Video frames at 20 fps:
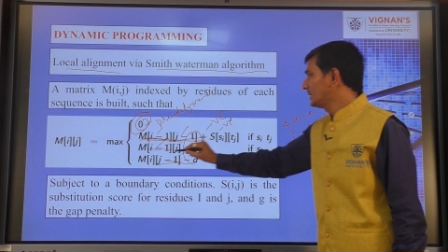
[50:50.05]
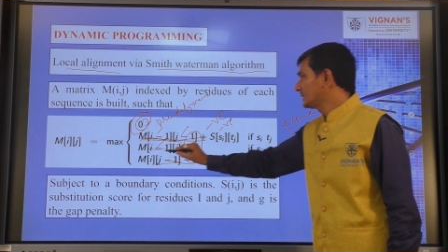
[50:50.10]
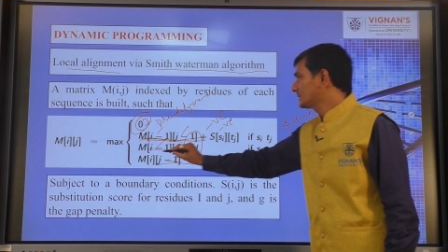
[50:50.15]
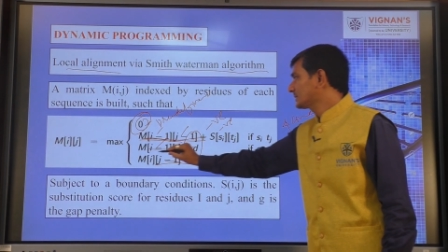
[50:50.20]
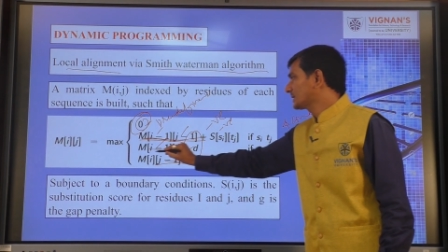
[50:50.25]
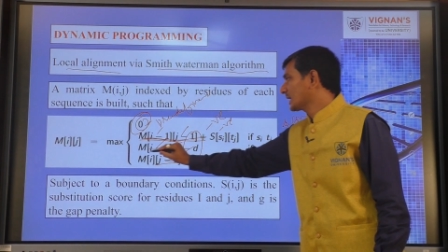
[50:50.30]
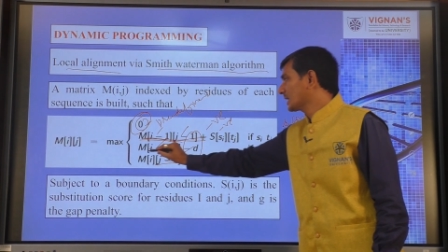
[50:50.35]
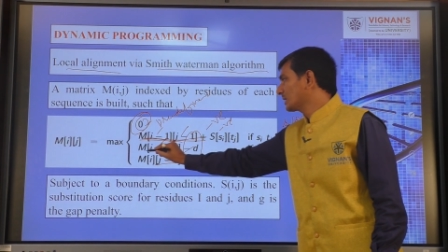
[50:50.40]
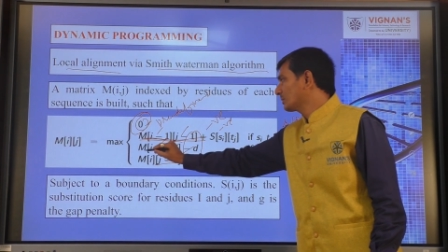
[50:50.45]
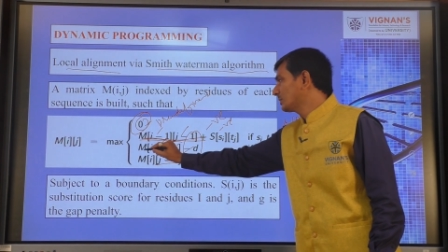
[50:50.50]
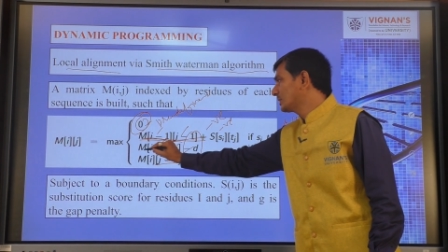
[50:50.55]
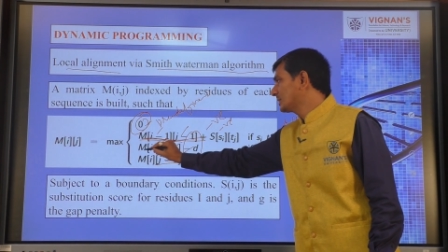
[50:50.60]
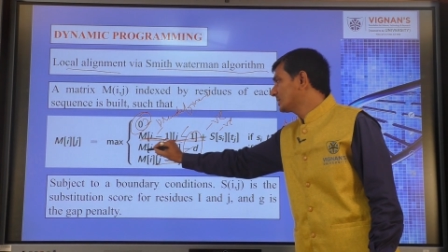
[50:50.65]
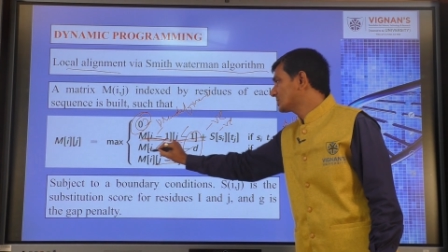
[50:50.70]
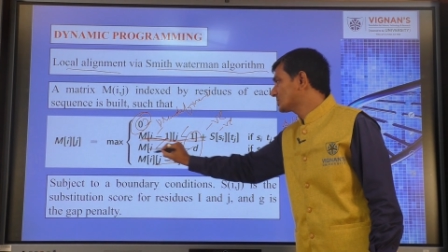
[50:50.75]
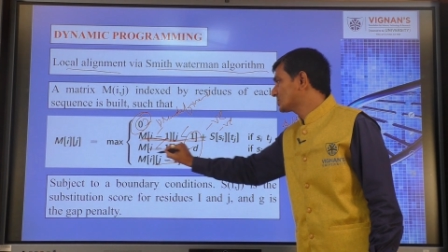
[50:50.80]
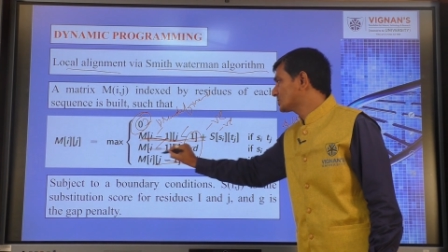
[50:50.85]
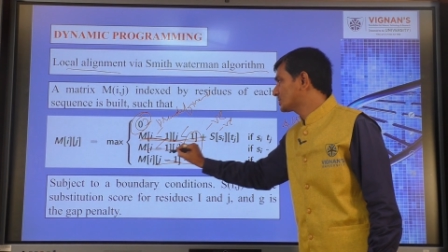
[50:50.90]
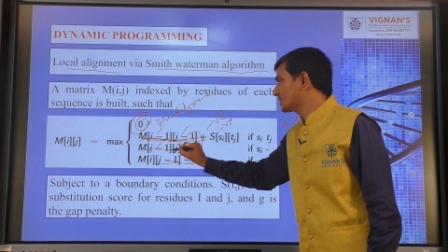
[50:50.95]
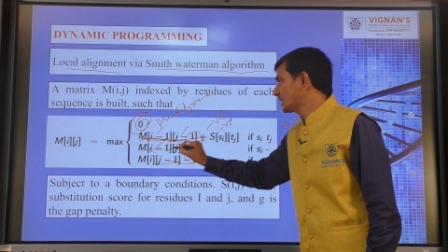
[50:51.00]
second one
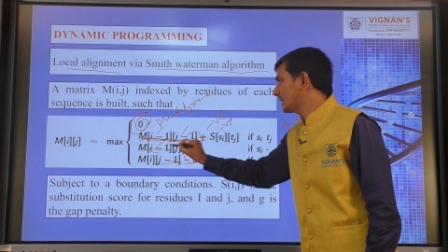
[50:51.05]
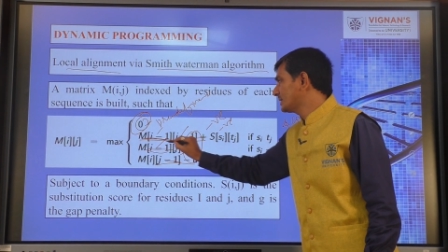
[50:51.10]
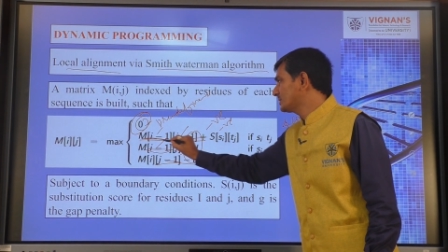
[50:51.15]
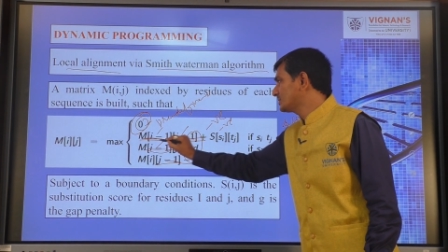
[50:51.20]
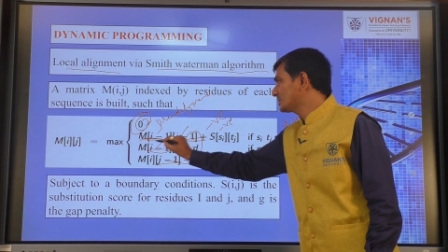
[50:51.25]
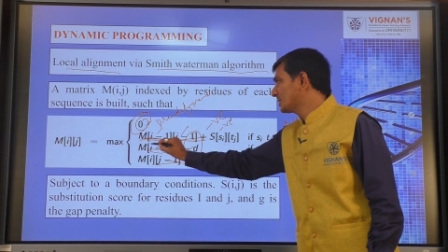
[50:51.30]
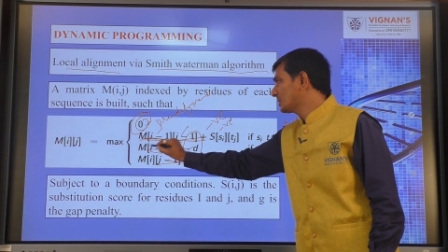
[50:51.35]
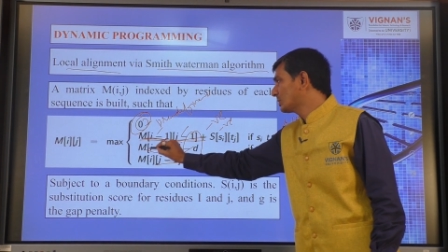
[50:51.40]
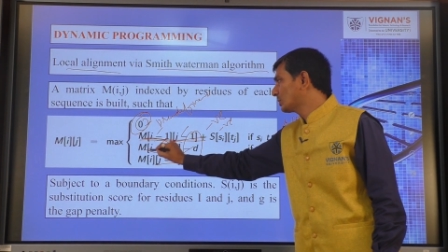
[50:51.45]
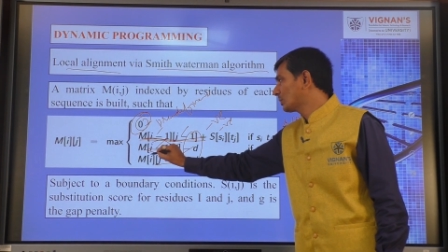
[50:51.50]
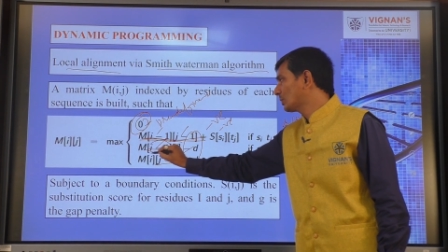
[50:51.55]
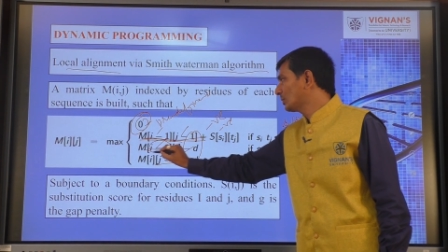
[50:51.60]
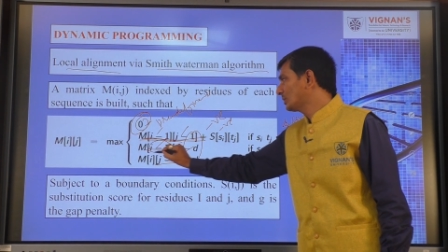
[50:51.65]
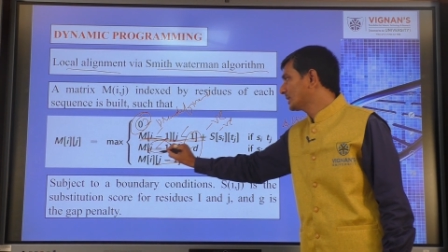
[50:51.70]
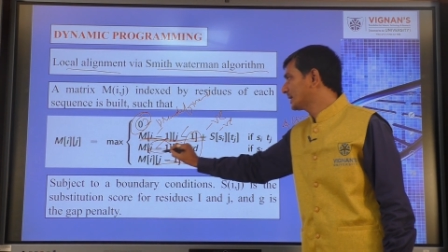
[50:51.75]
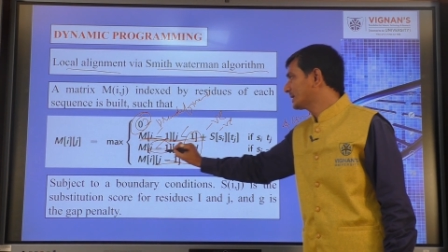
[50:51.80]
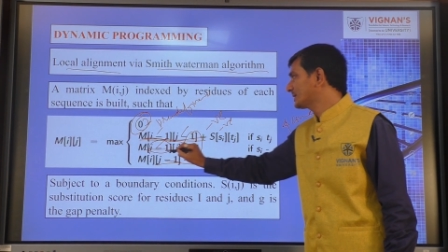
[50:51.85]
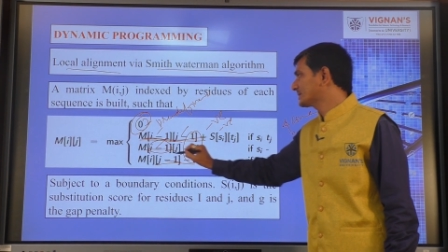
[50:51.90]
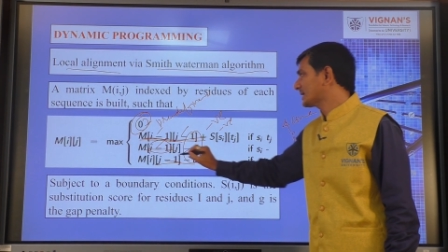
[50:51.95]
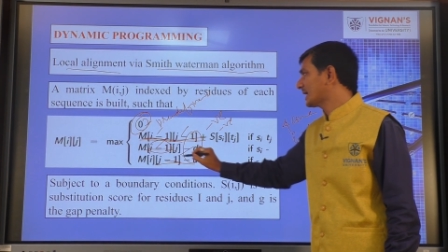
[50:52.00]
is change in row,
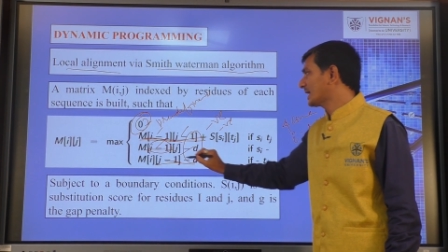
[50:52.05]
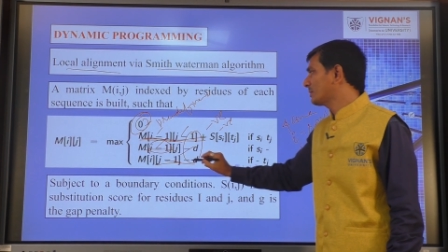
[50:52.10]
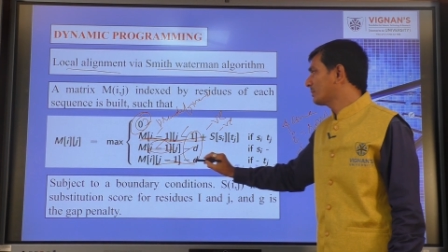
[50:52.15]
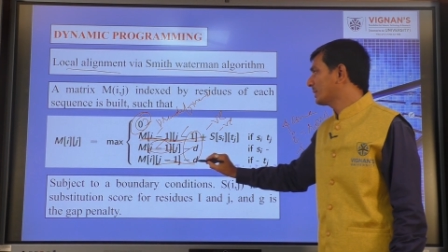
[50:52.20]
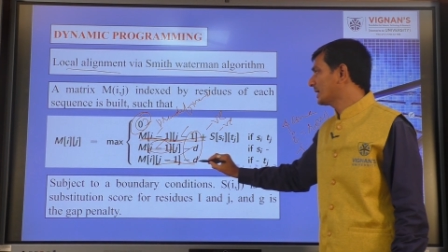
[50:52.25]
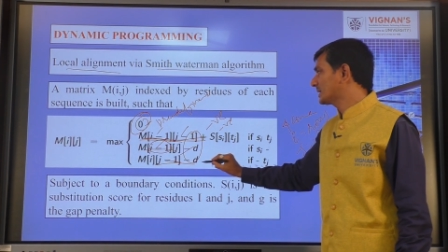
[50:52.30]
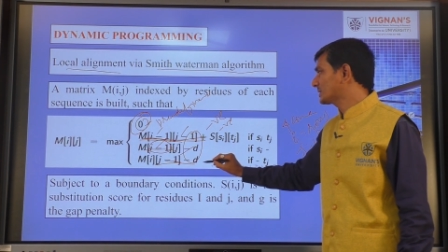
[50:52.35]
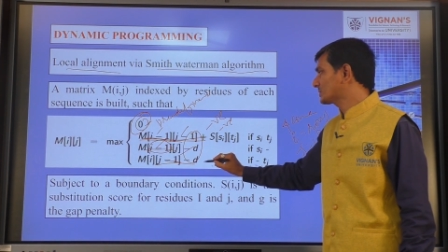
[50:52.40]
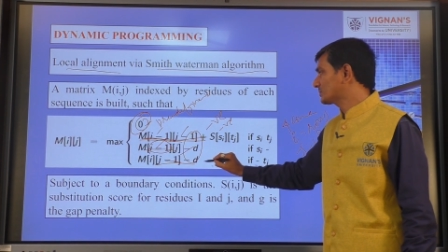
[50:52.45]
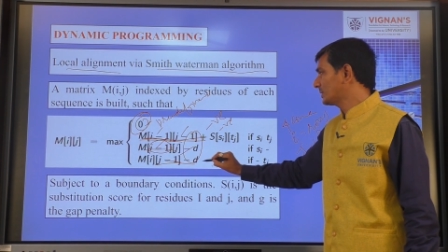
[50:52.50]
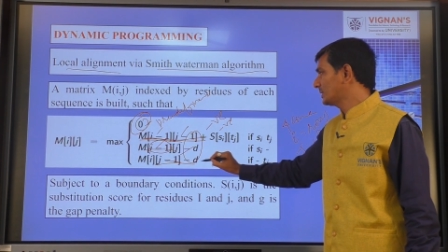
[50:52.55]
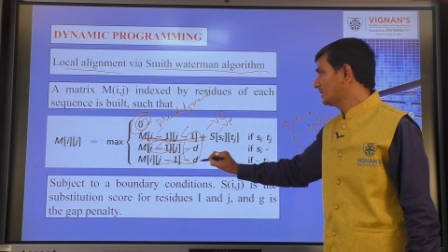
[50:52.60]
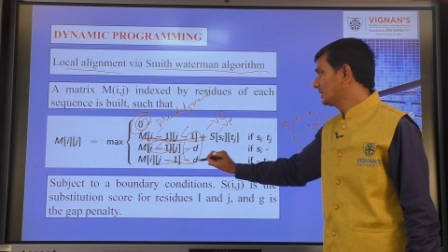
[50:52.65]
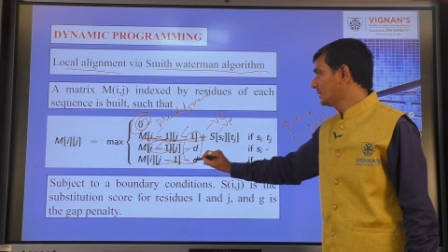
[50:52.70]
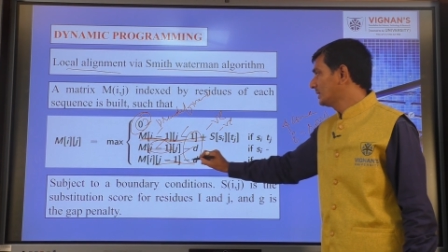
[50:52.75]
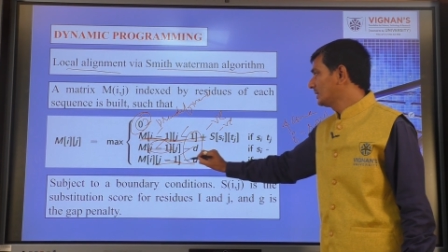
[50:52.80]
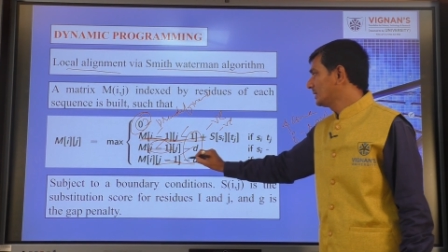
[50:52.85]
that is I minus 1,